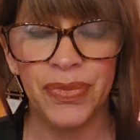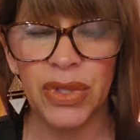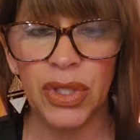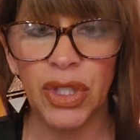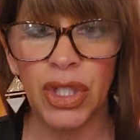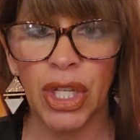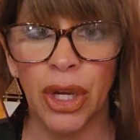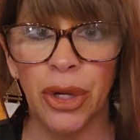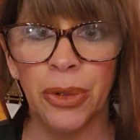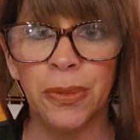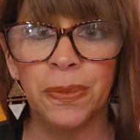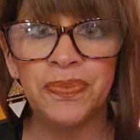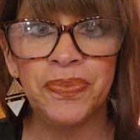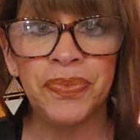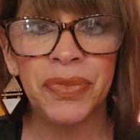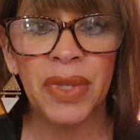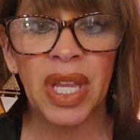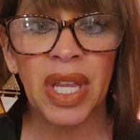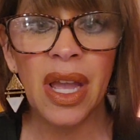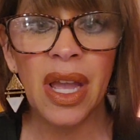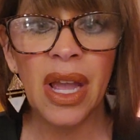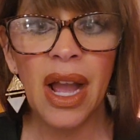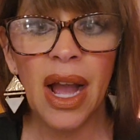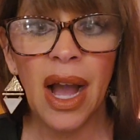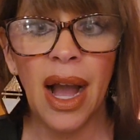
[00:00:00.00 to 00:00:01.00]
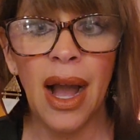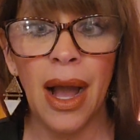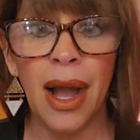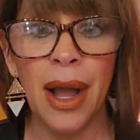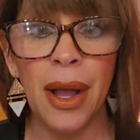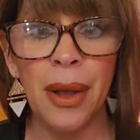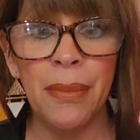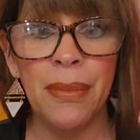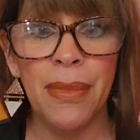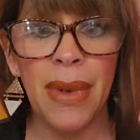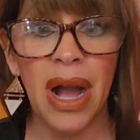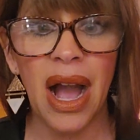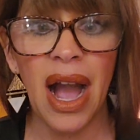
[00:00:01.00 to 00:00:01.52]
So
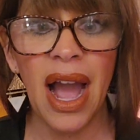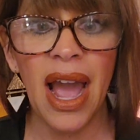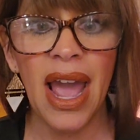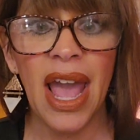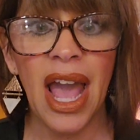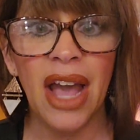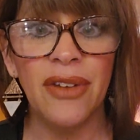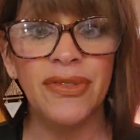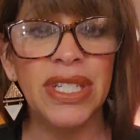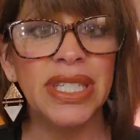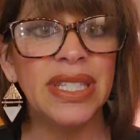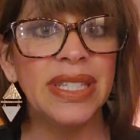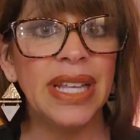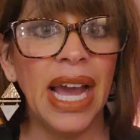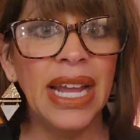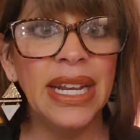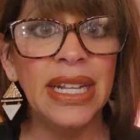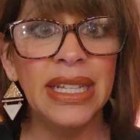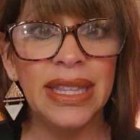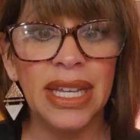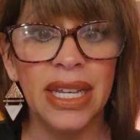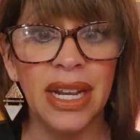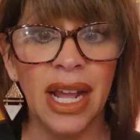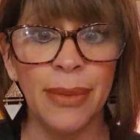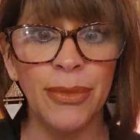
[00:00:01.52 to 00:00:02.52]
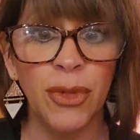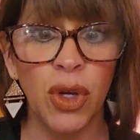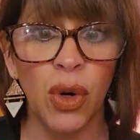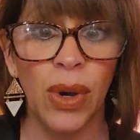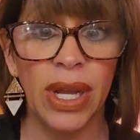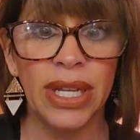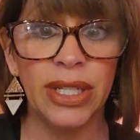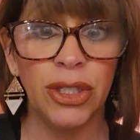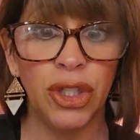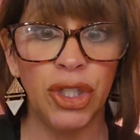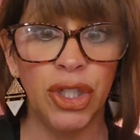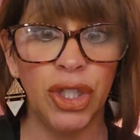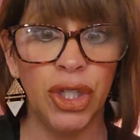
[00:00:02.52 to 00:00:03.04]
I have decided that I'm
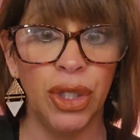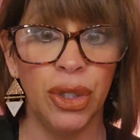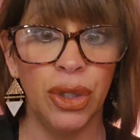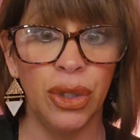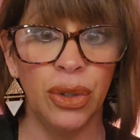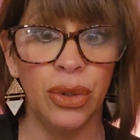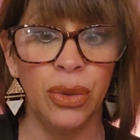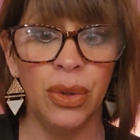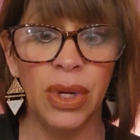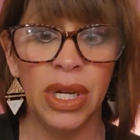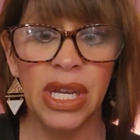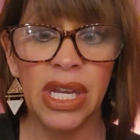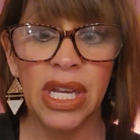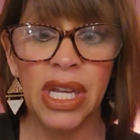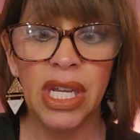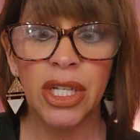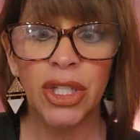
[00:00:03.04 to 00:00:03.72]
going to